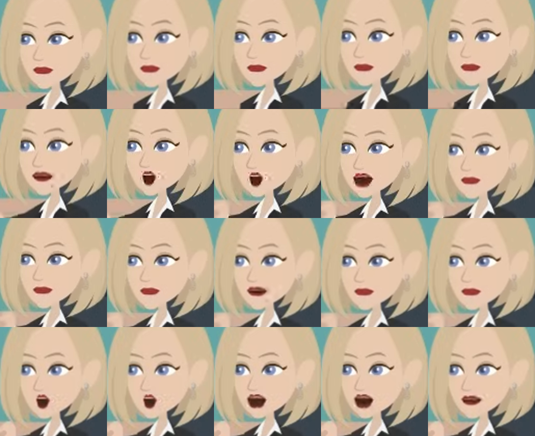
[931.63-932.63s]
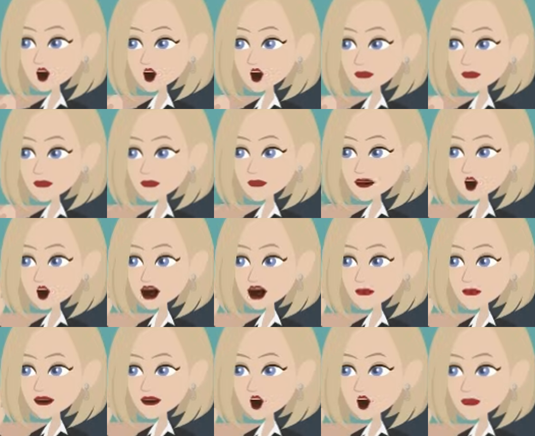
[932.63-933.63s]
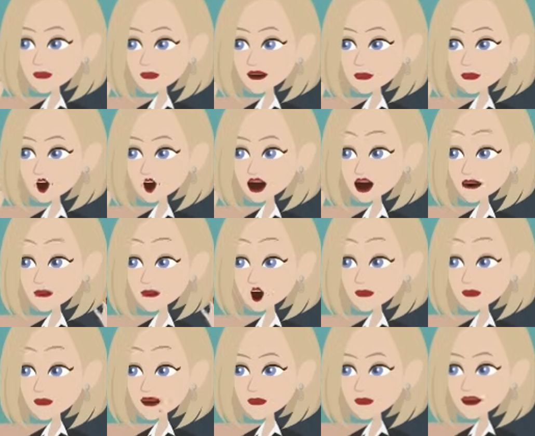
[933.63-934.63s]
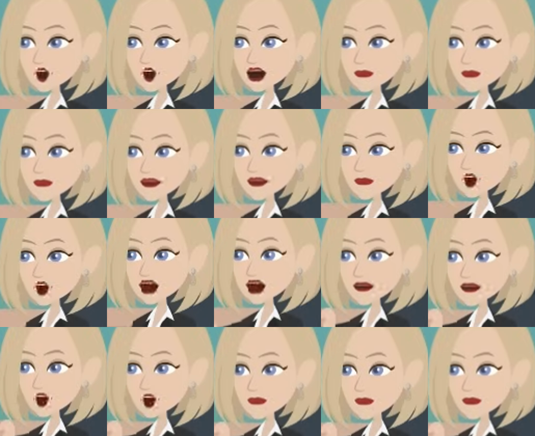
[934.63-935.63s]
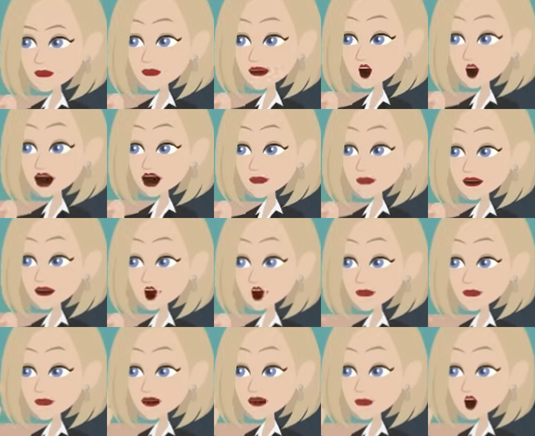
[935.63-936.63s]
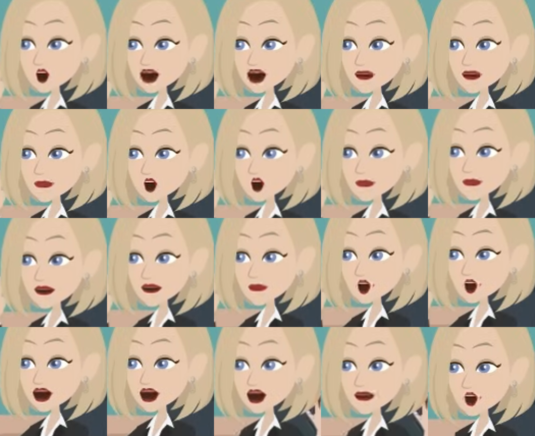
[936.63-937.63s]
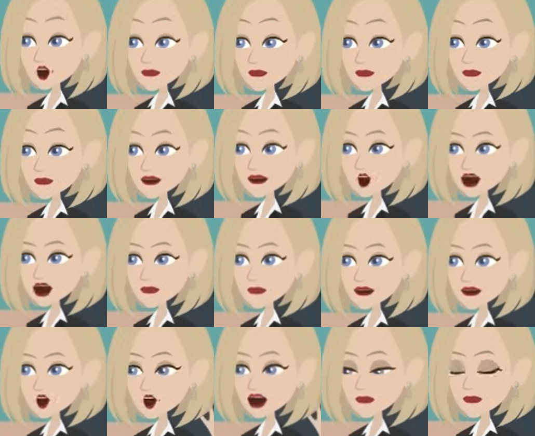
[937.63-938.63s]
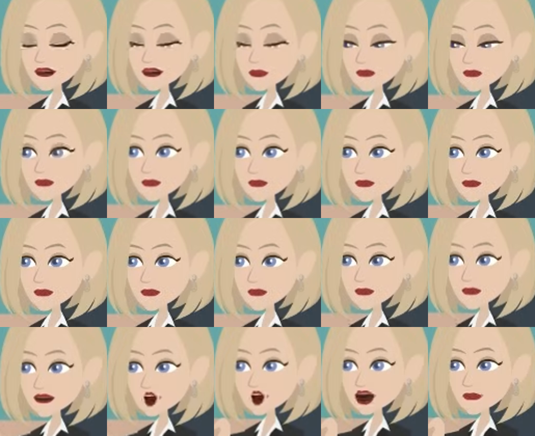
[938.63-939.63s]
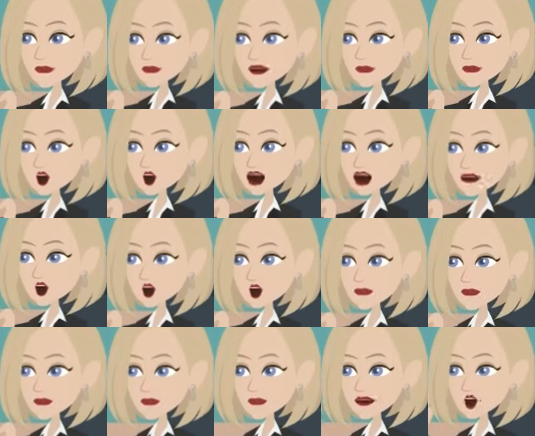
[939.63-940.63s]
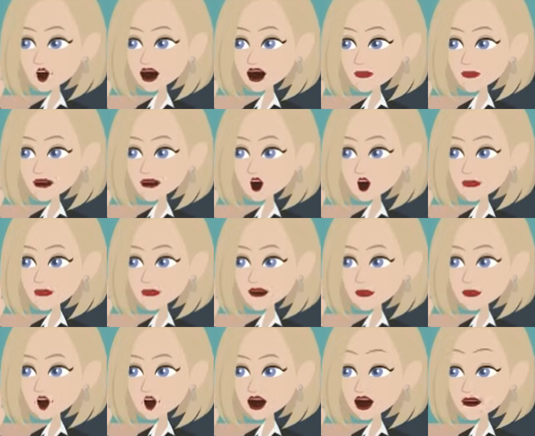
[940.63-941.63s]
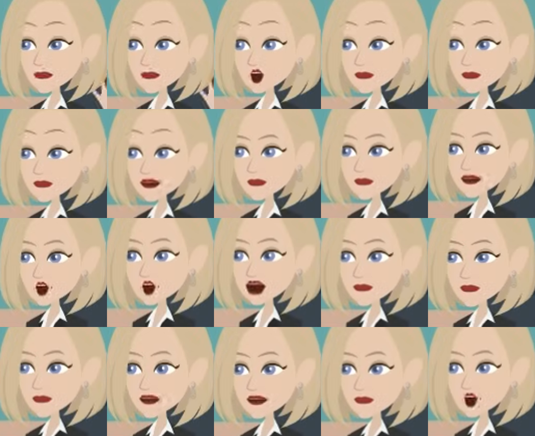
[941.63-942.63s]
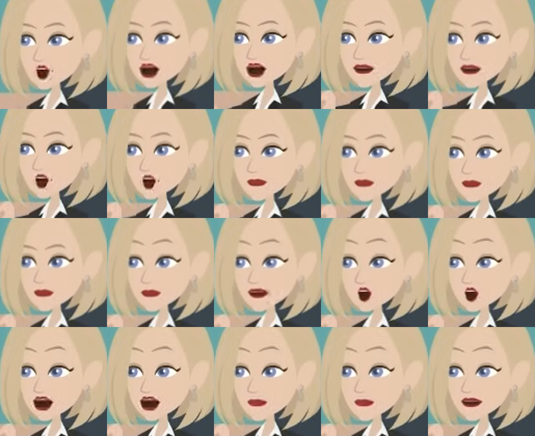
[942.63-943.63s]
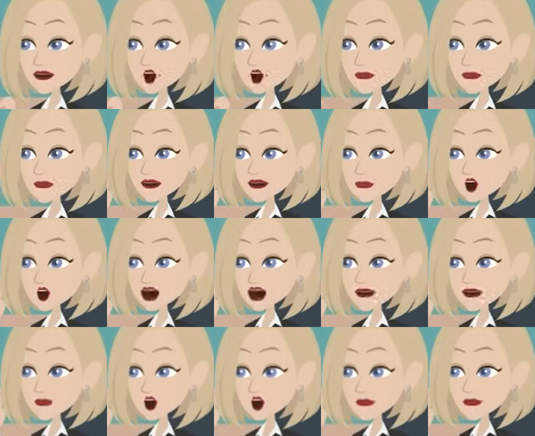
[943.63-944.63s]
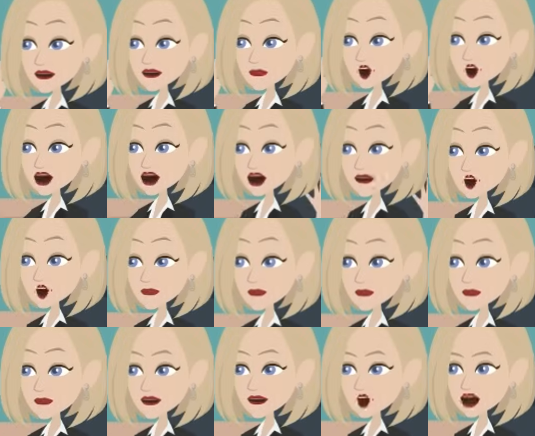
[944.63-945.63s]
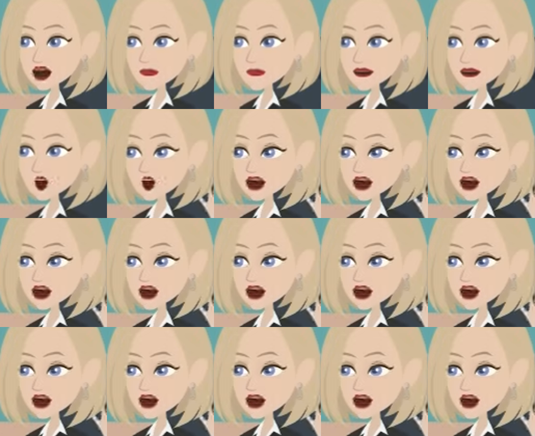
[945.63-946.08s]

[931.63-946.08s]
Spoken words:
instead of saying you like coffee, which sounds incomplete, the correct form is do you like coffee? If the subject is third person singular, such as she or he, you use does. For instance,